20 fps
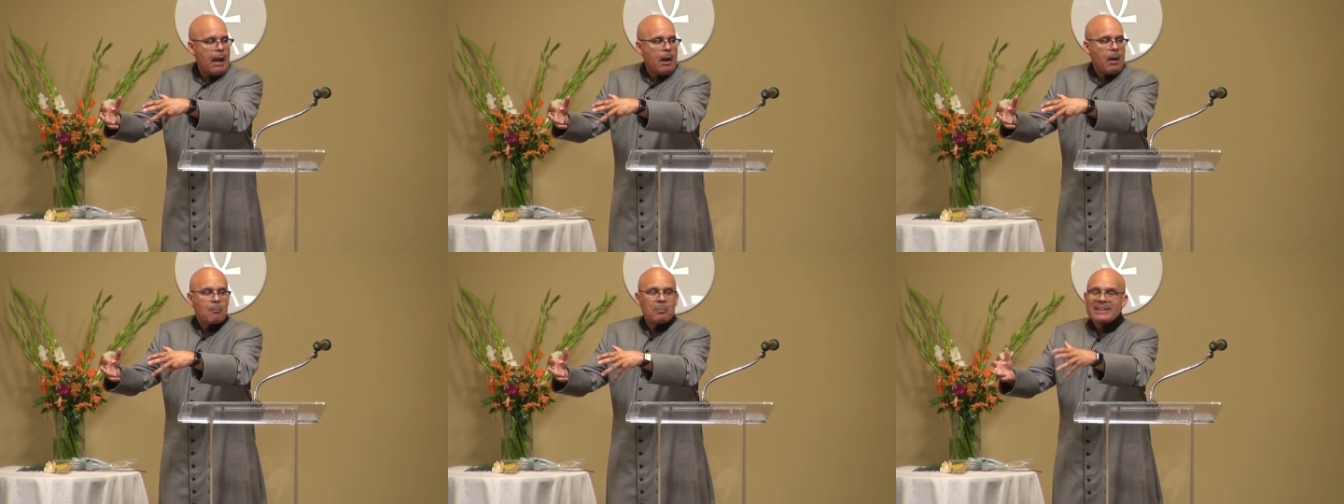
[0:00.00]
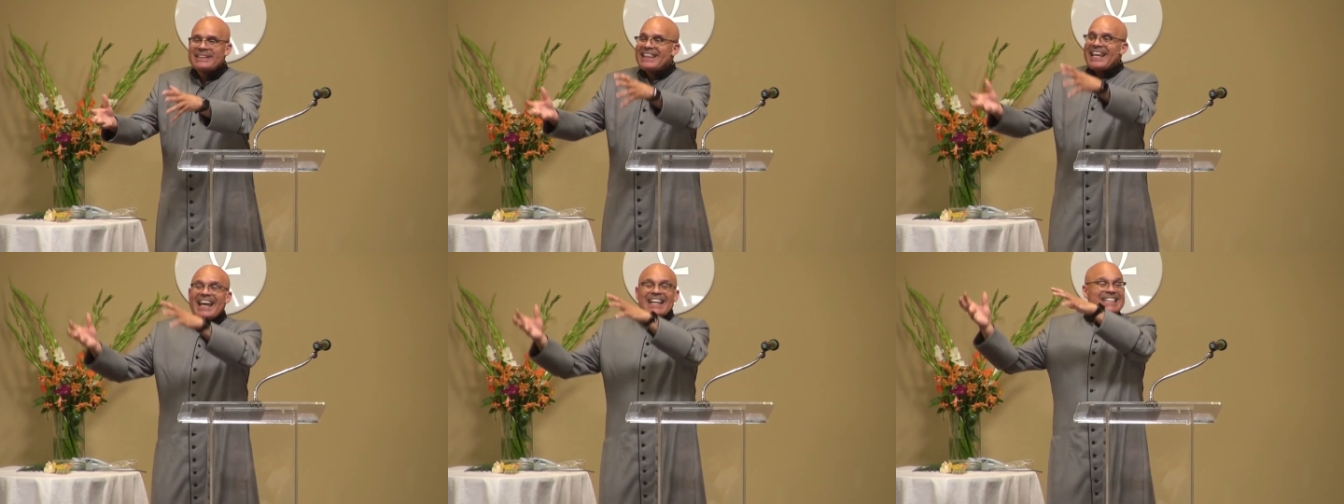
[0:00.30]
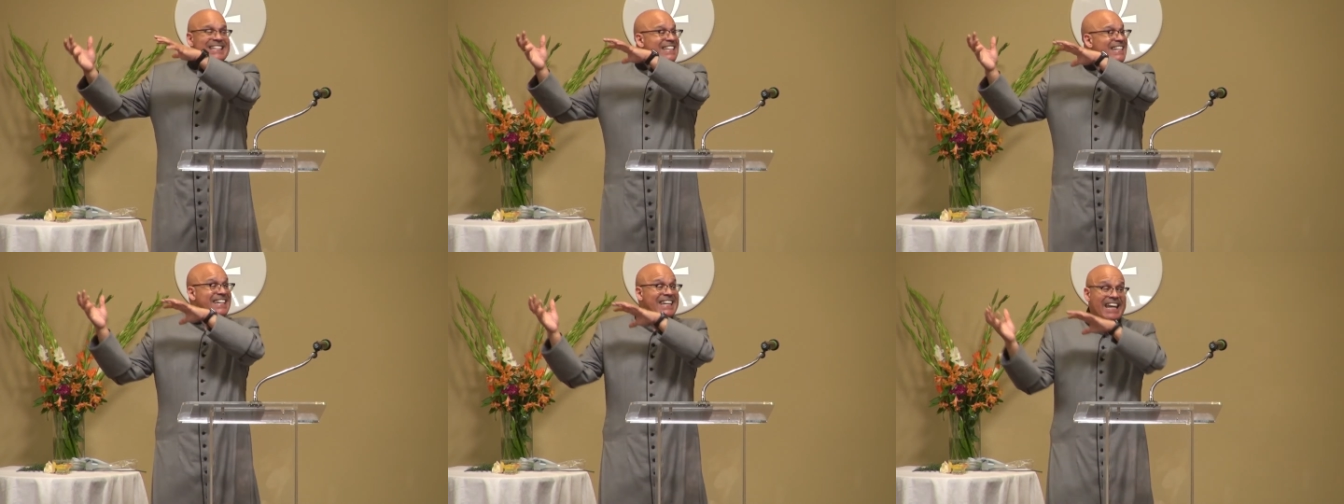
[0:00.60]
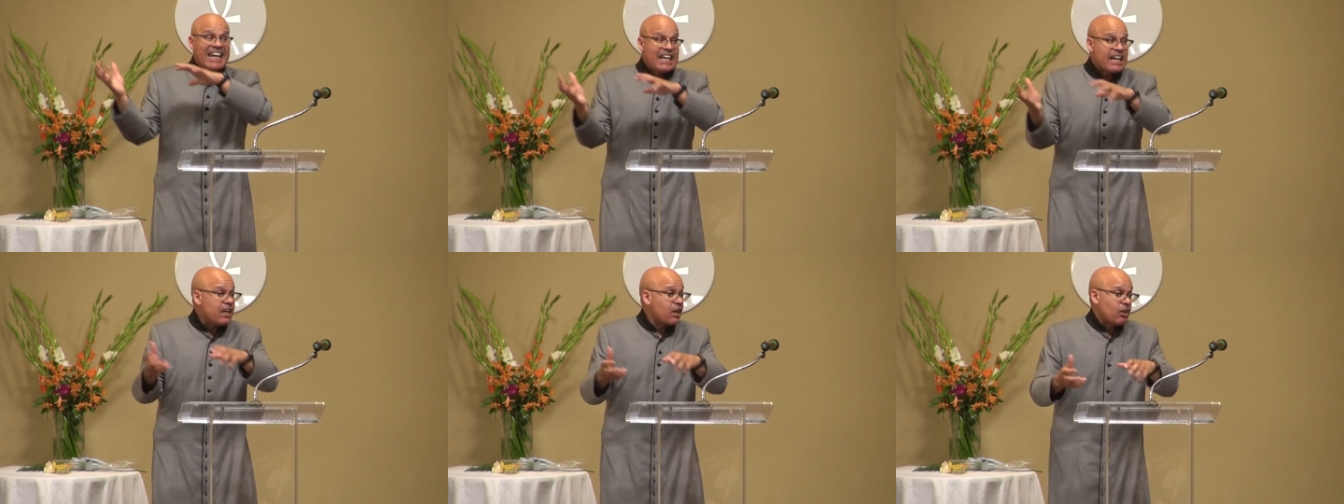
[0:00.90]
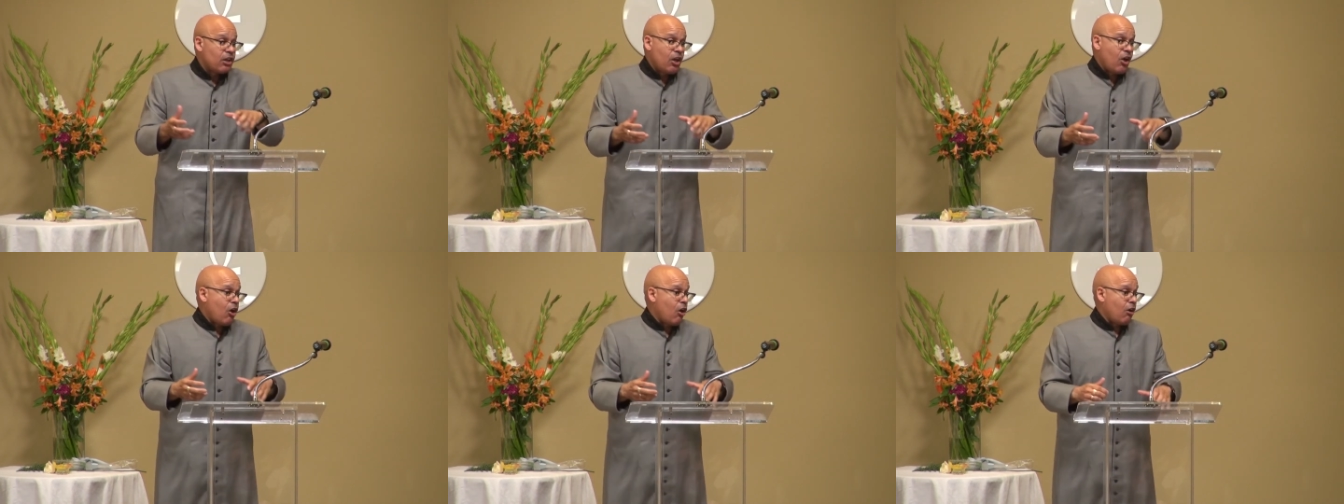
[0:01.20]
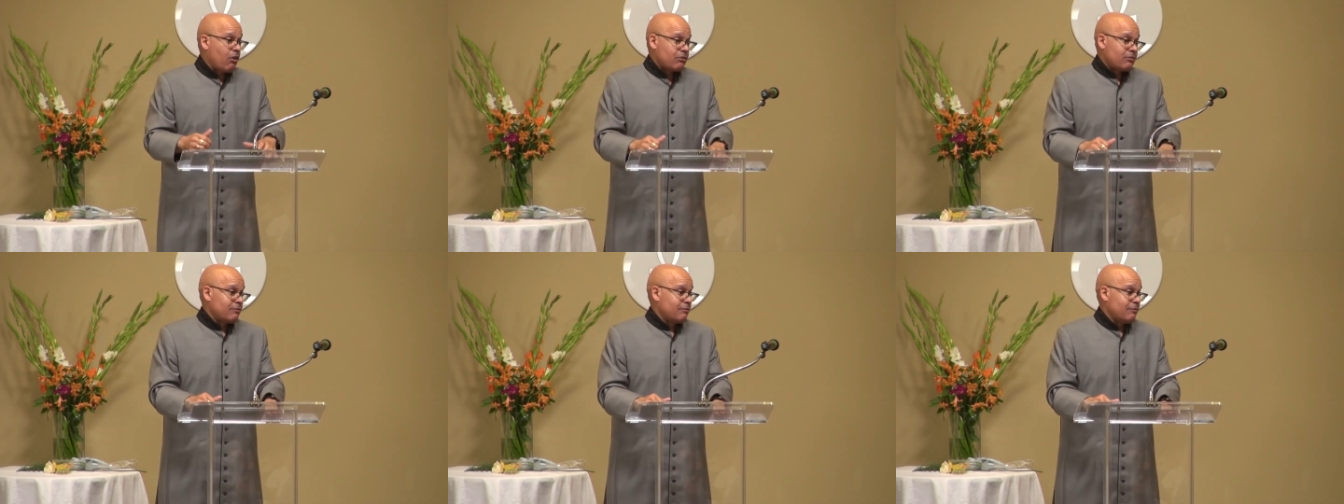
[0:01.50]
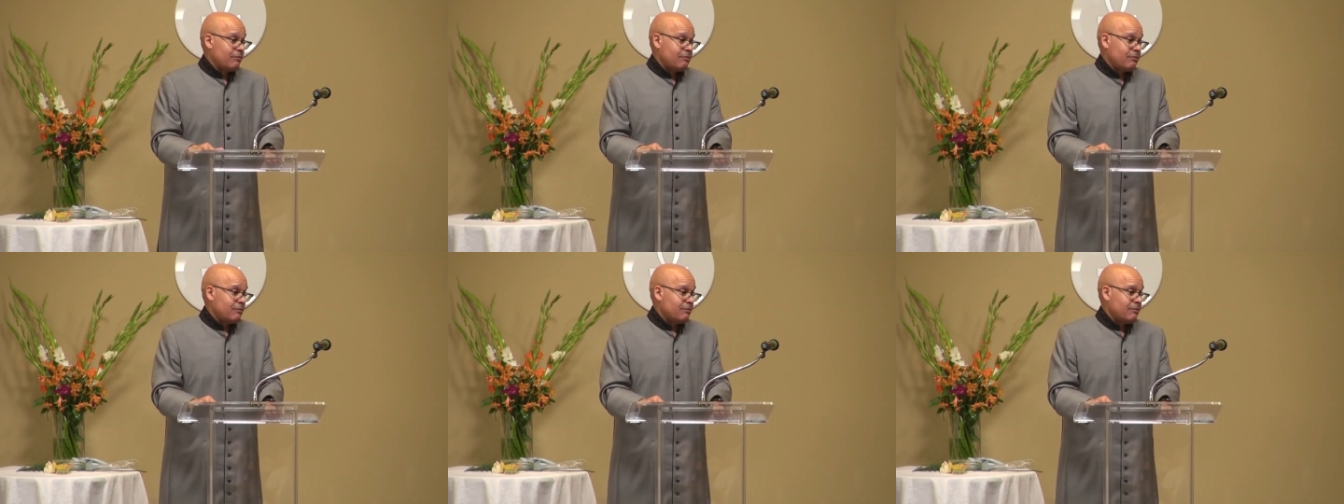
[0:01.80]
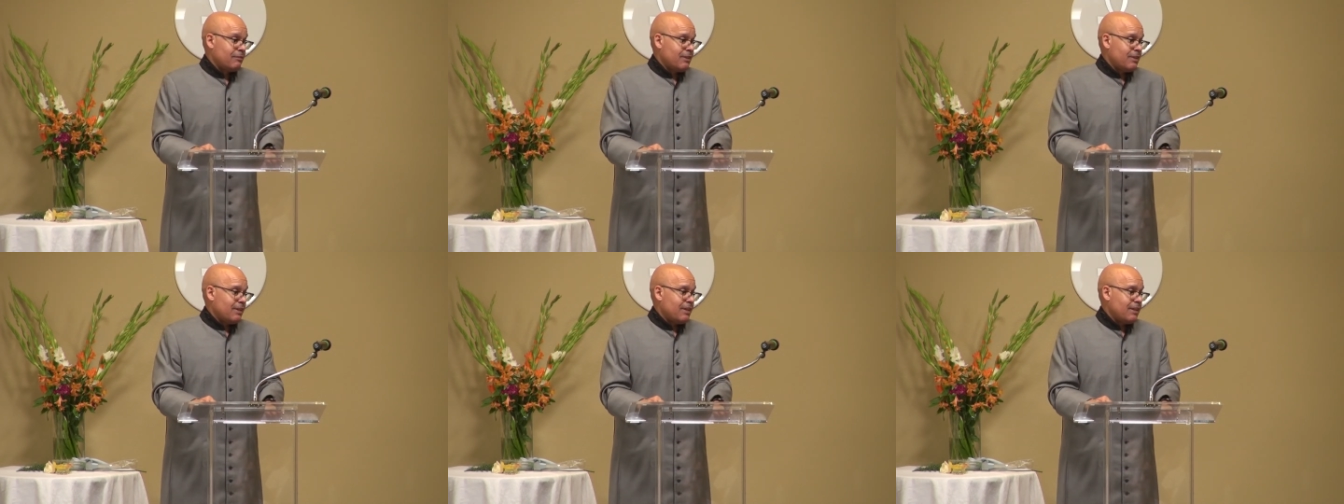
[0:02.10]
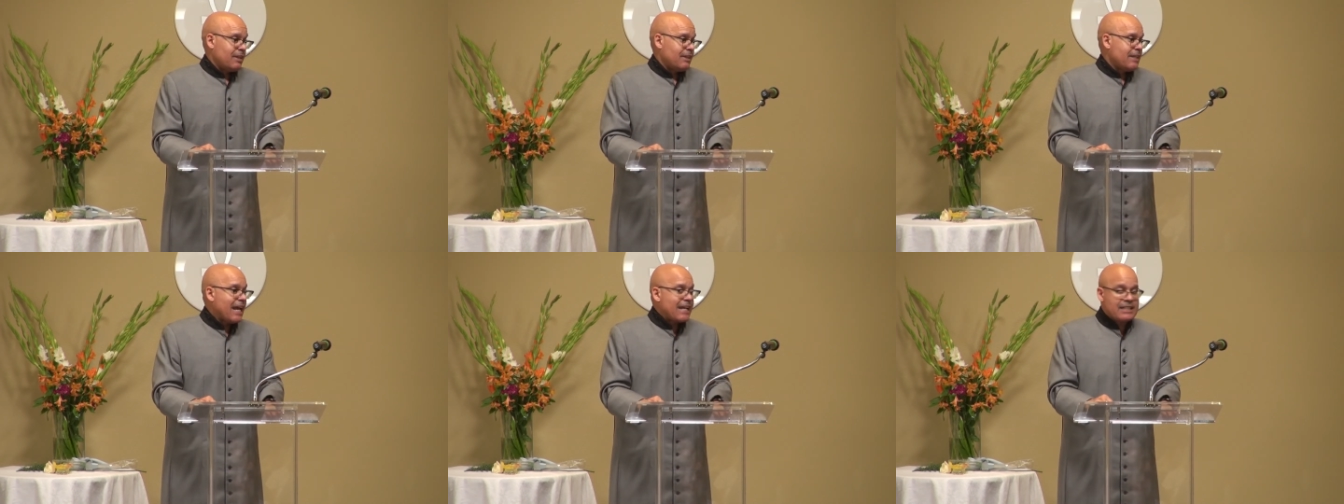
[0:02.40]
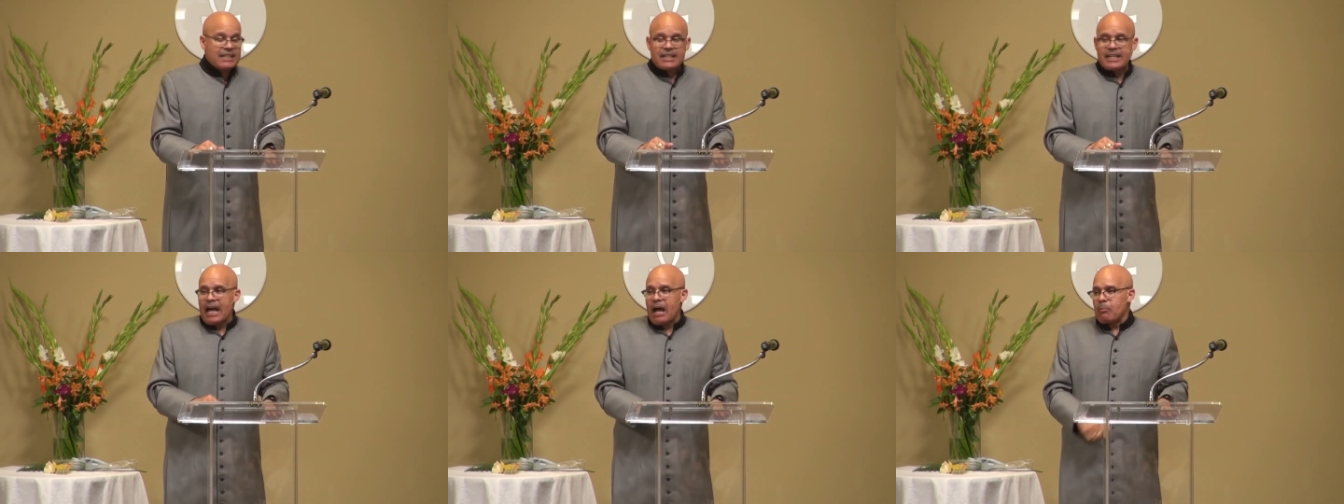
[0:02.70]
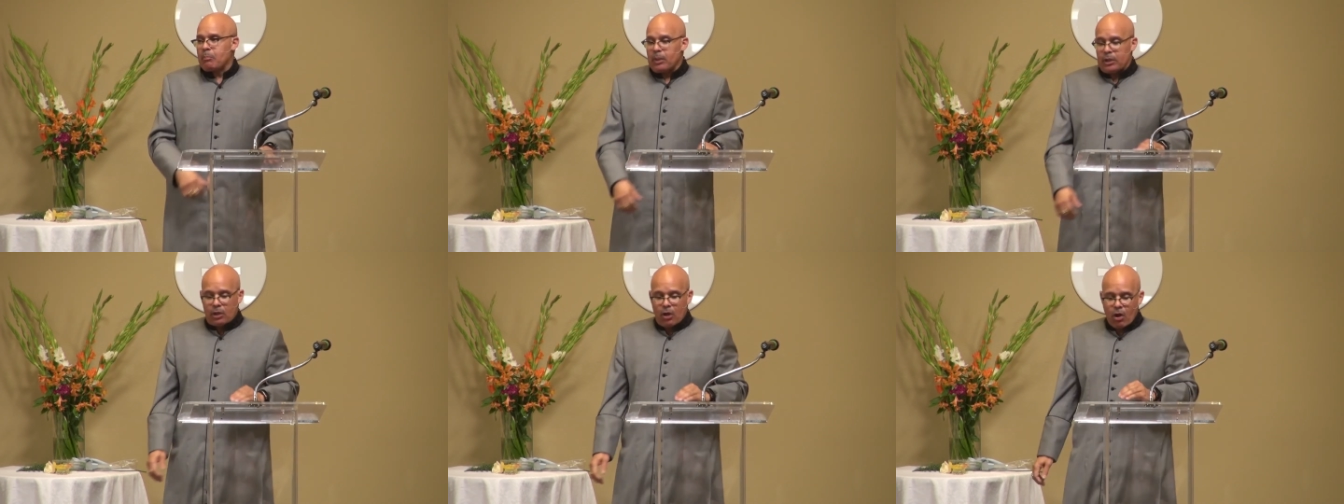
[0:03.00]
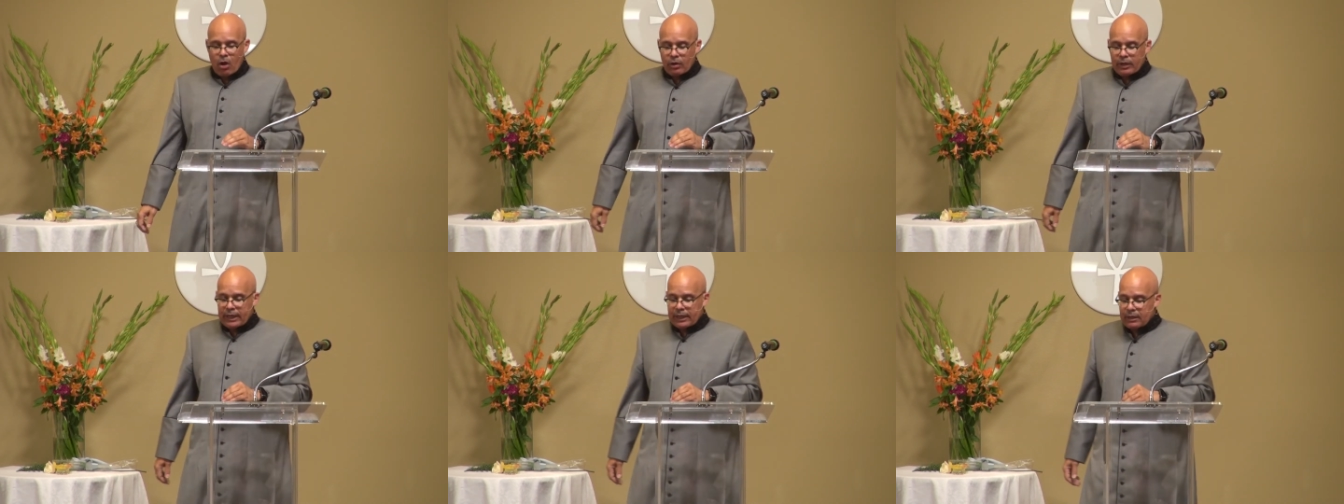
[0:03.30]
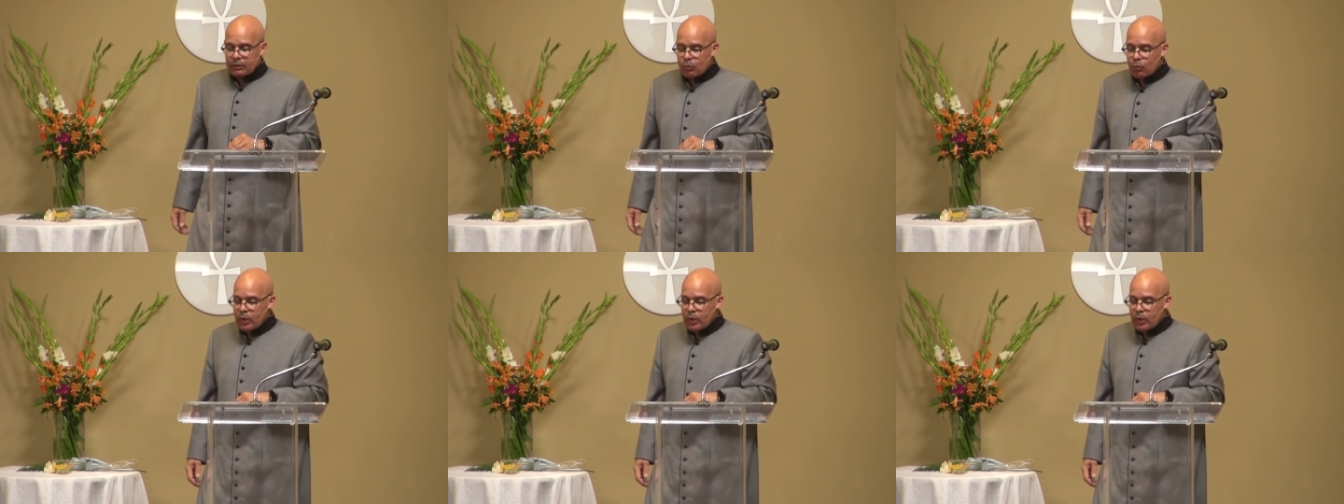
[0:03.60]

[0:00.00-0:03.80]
but that's getting along. That's not belonging.